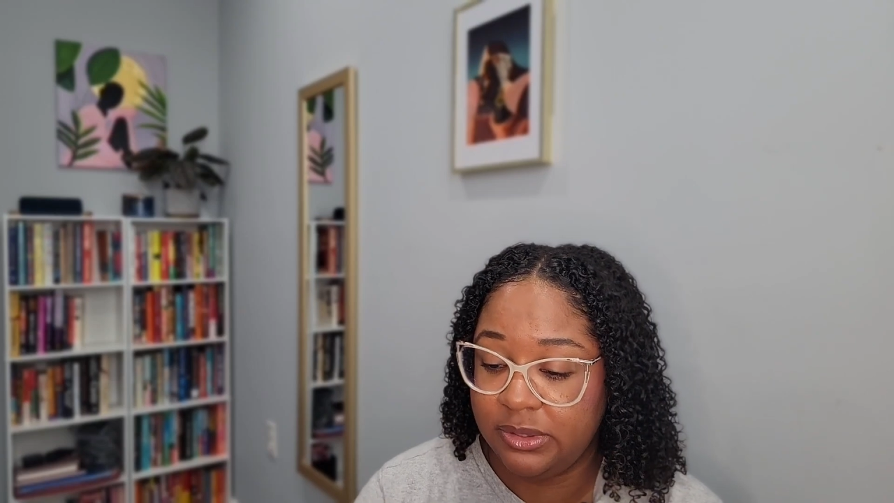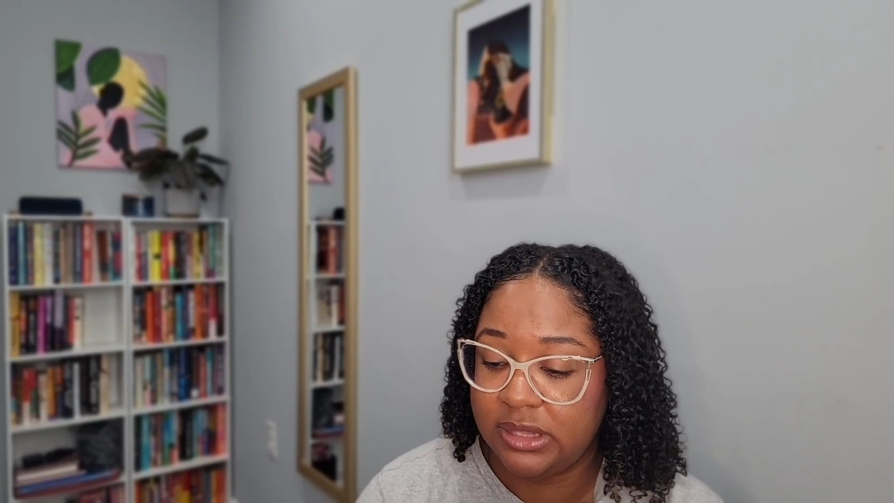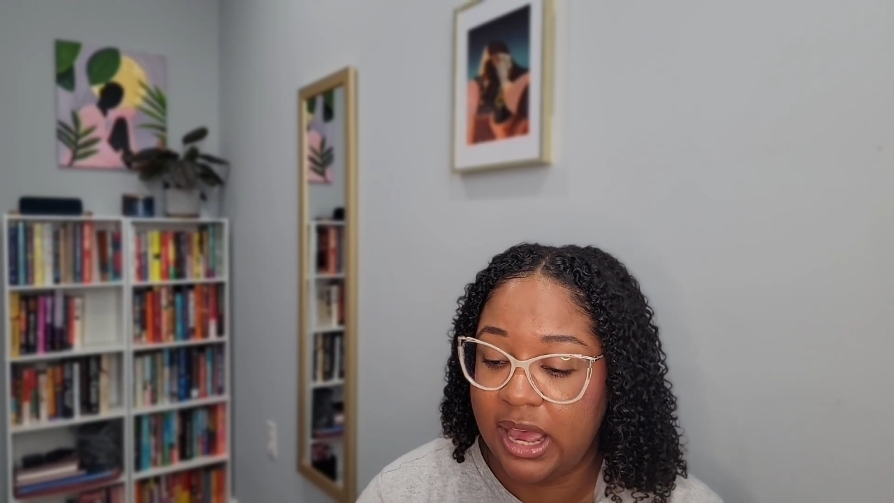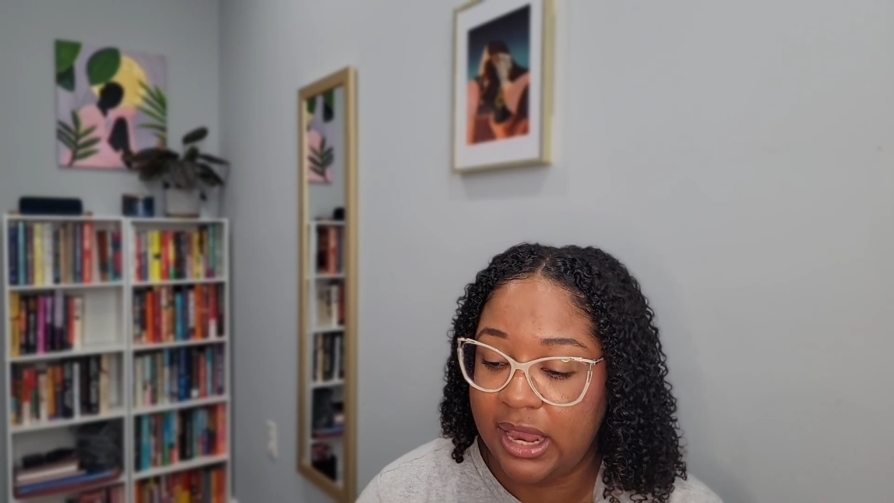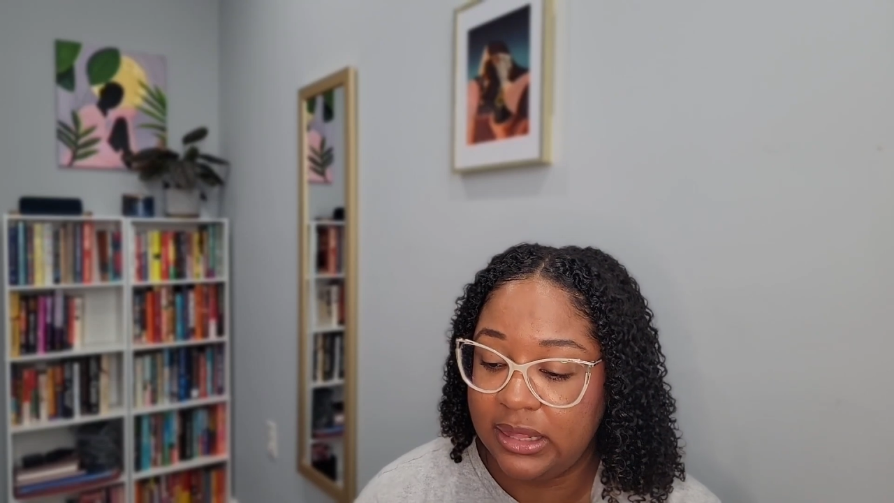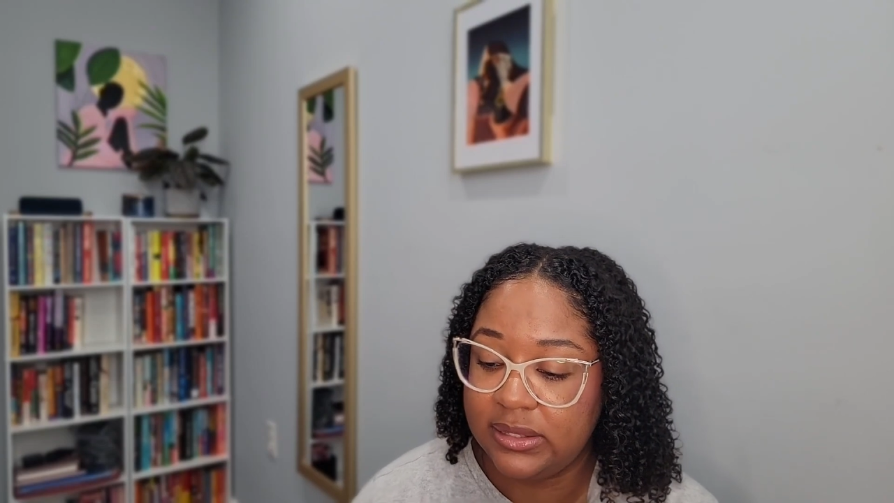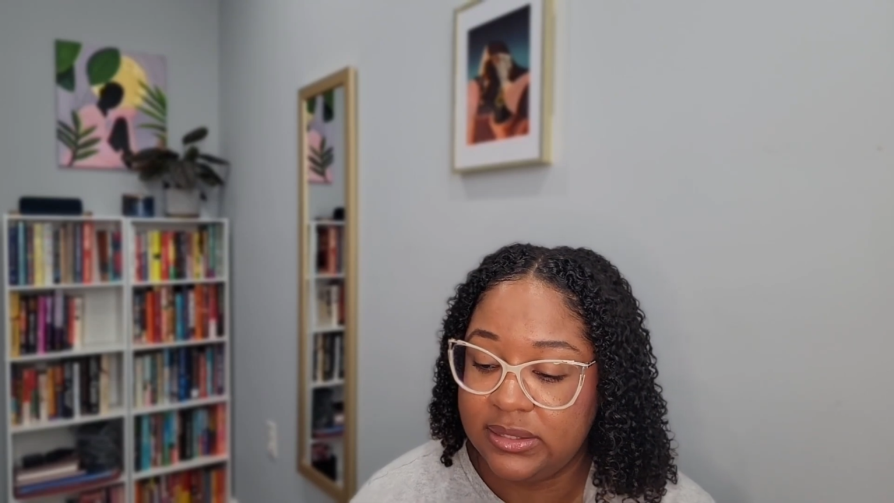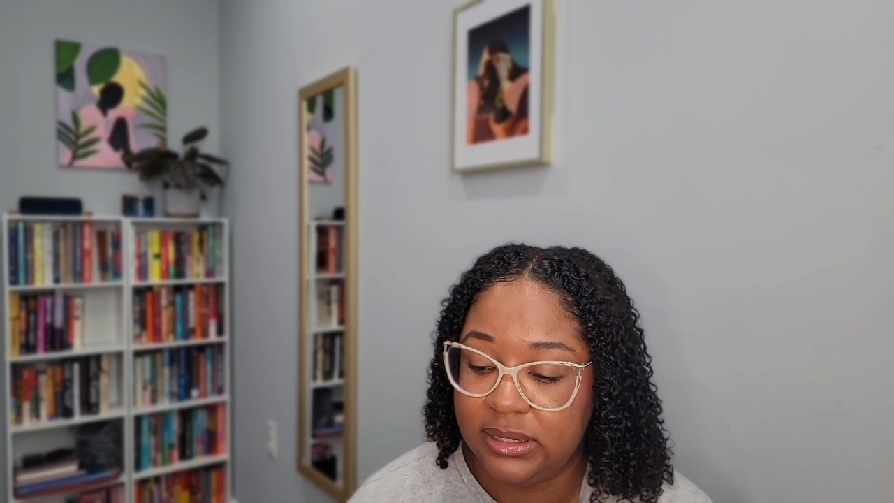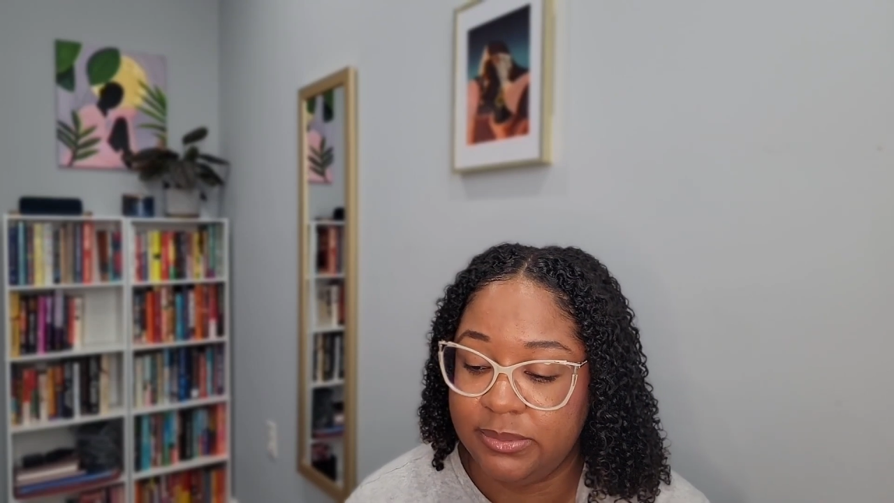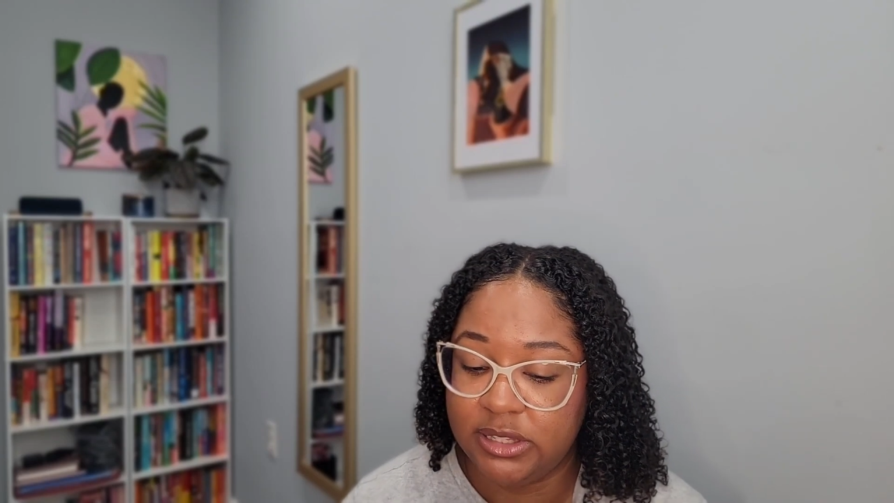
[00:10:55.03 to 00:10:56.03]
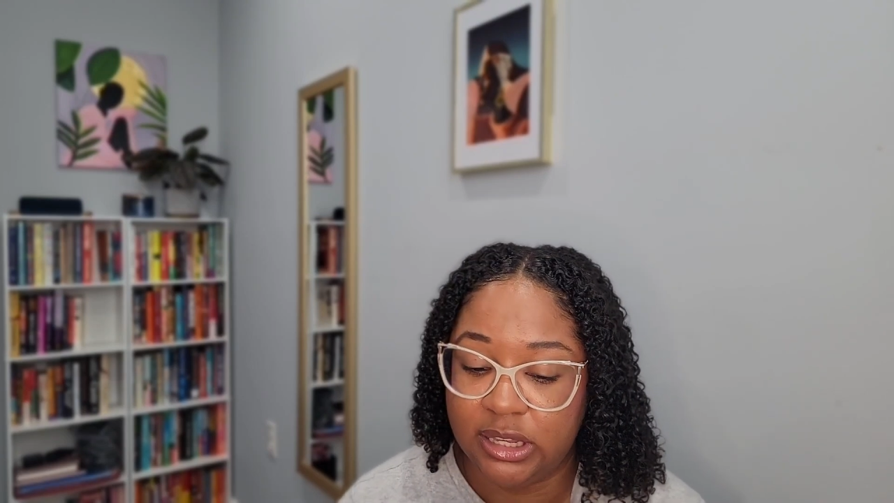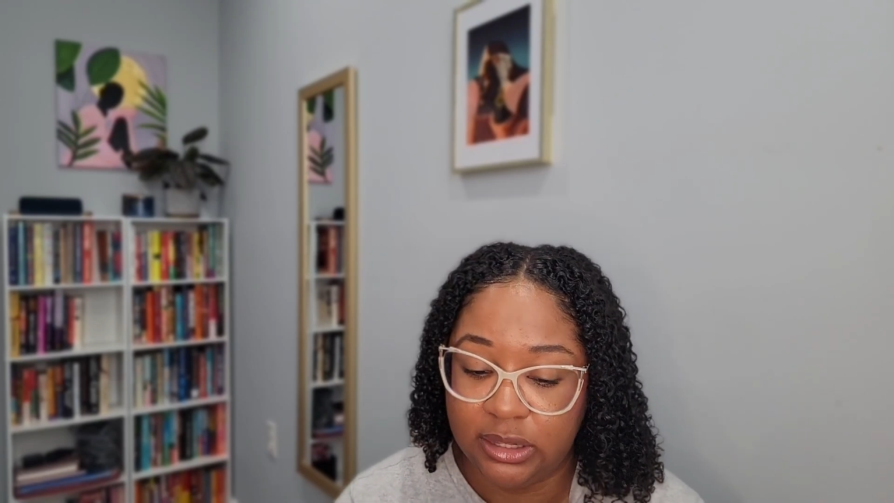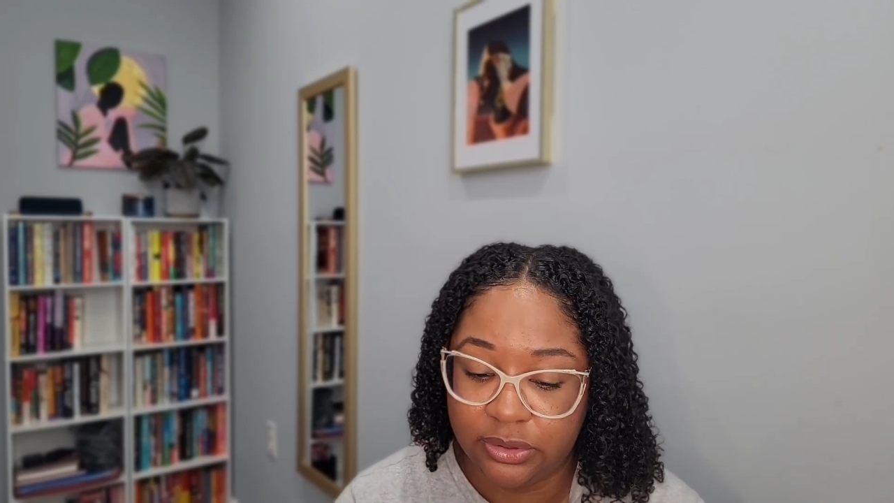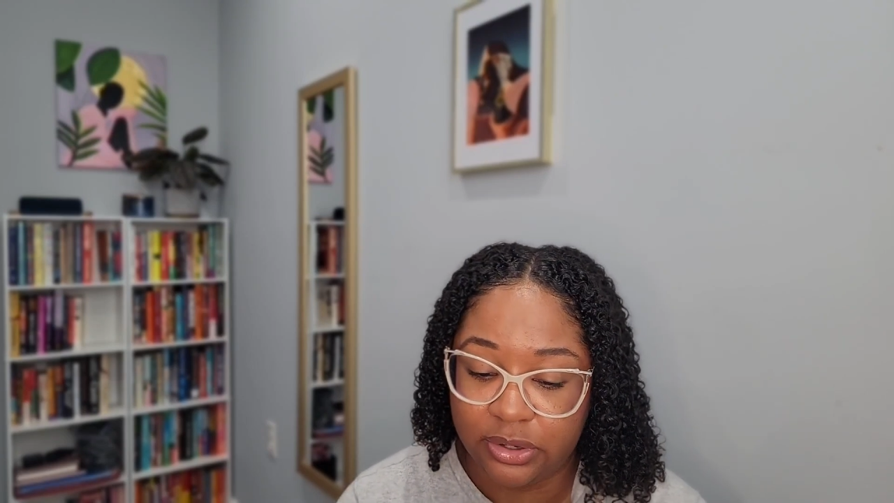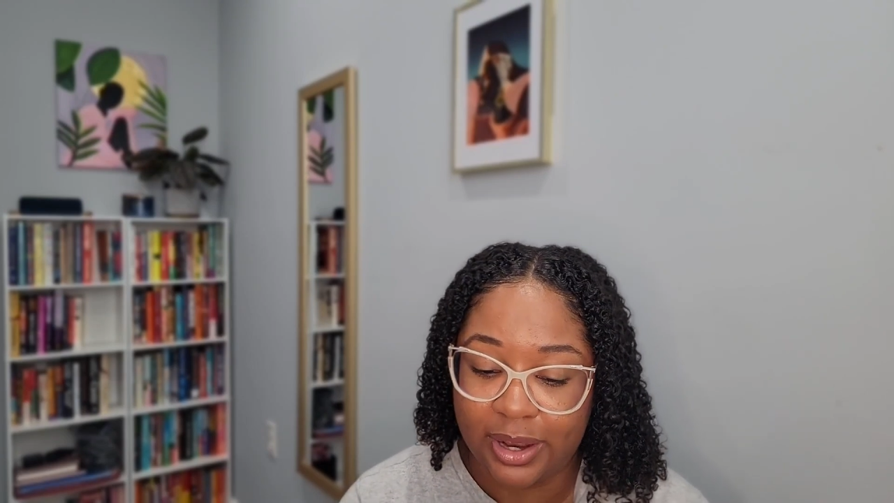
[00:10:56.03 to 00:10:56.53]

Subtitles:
the island seems to glitter